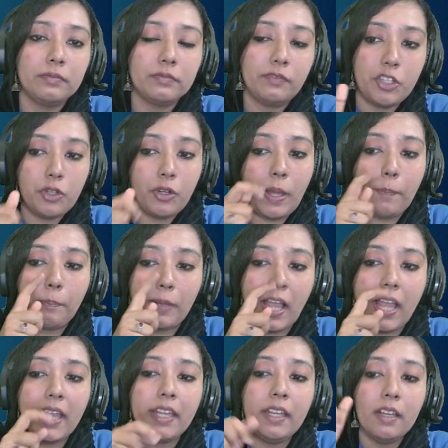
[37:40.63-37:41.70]
We should
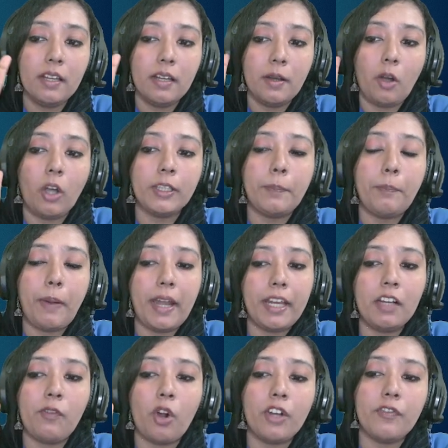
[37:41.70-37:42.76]
apply on the pedal
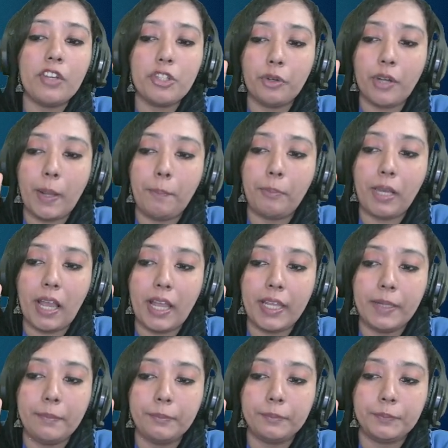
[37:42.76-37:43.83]
what we should apply?
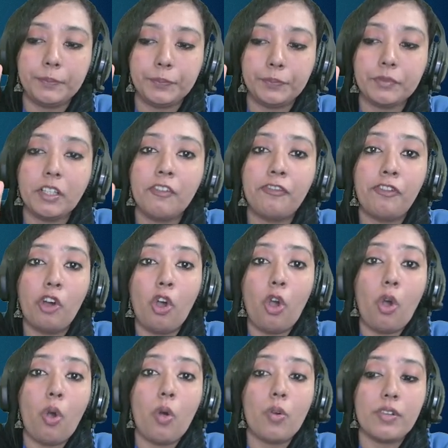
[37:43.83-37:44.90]

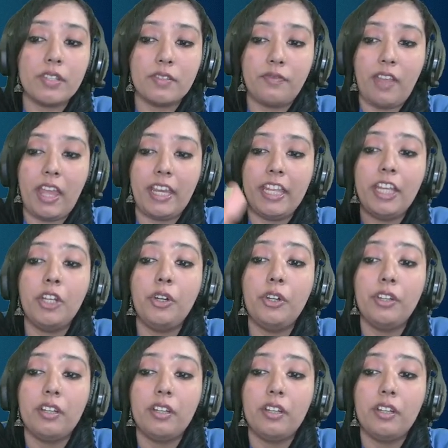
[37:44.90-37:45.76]
Force. Very good.